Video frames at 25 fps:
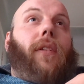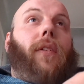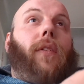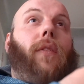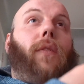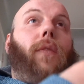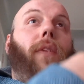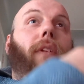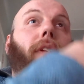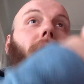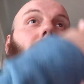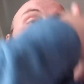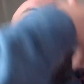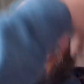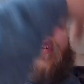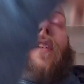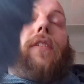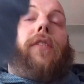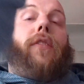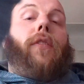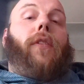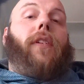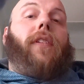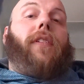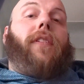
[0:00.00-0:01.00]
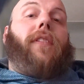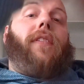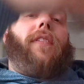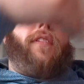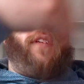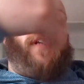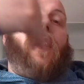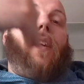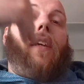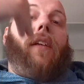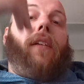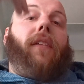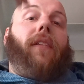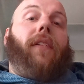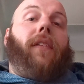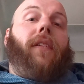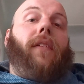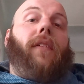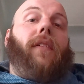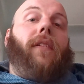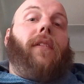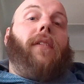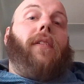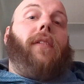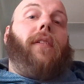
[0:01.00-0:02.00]
when you can transcend,
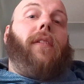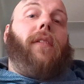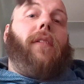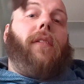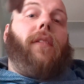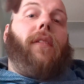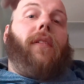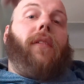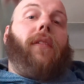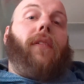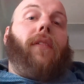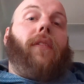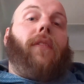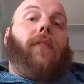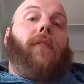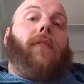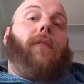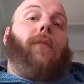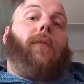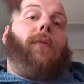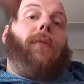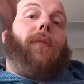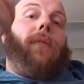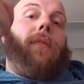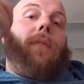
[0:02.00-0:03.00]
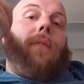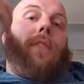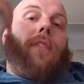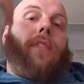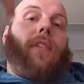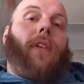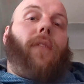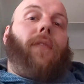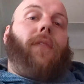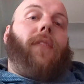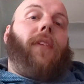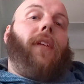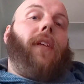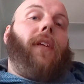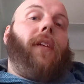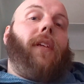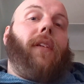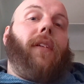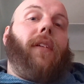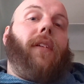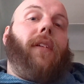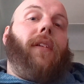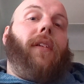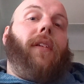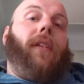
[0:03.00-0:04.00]
you know,
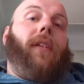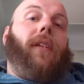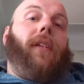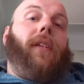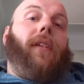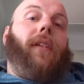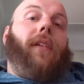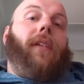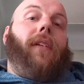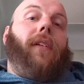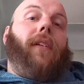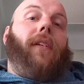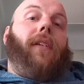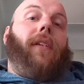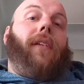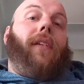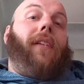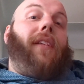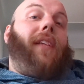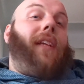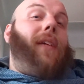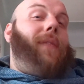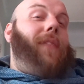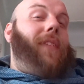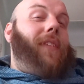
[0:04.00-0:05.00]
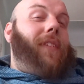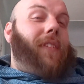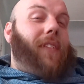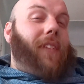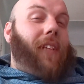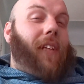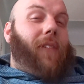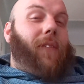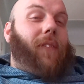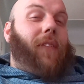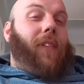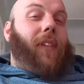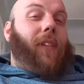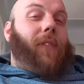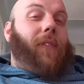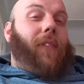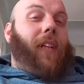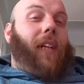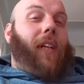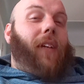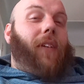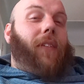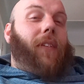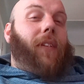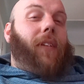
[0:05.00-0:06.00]
something, that means it's not really
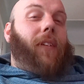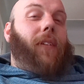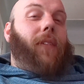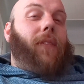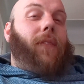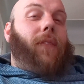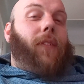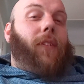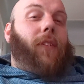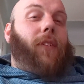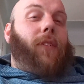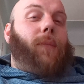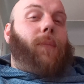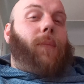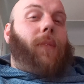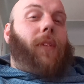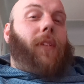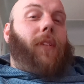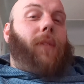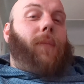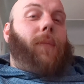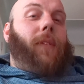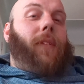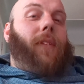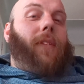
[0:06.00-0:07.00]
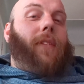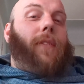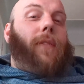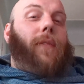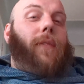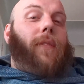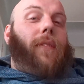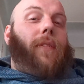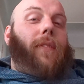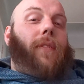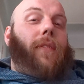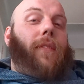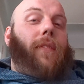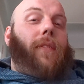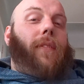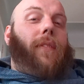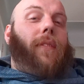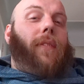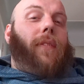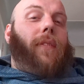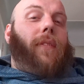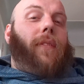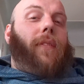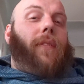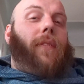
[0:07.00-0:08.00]
reality in the first place because
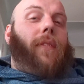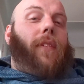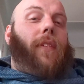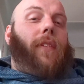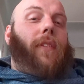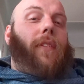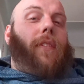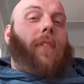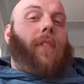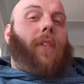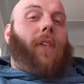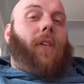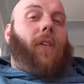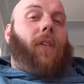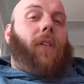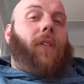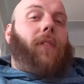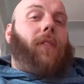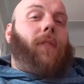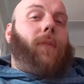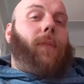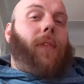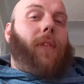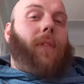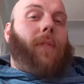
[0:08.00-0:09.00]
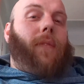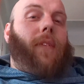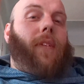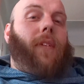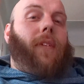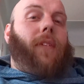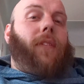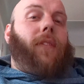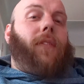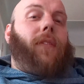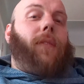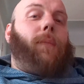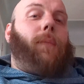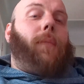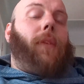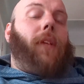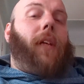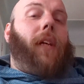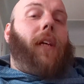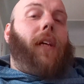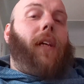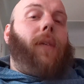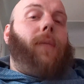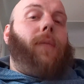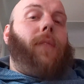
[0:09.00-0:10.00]
the ultimate real, the
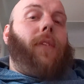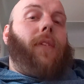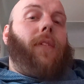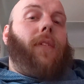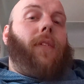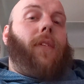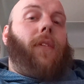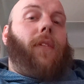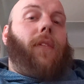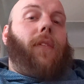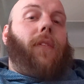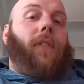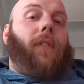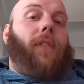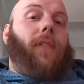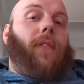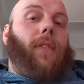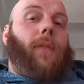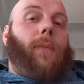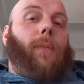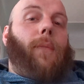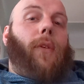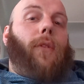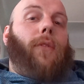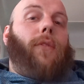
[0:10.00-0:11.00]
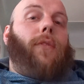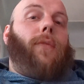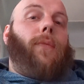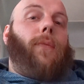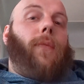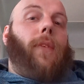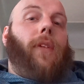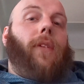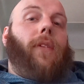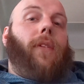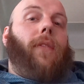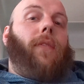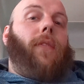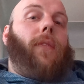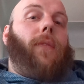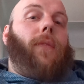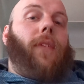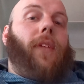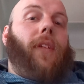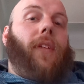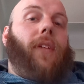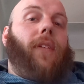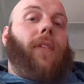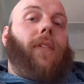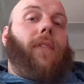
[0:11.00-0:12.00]
sublime, the most real of the
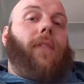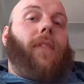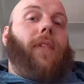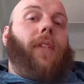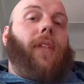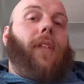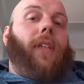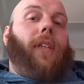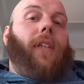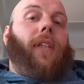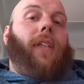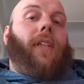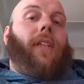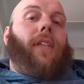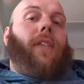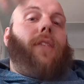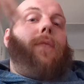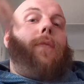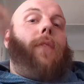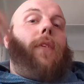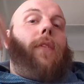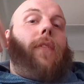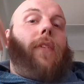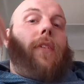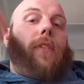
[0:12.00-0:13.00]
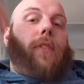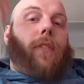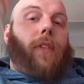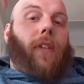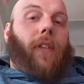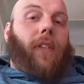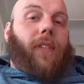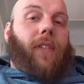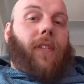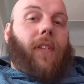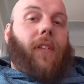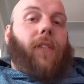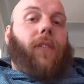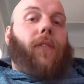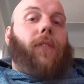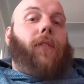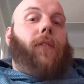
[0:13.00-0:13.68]
real is what we transcend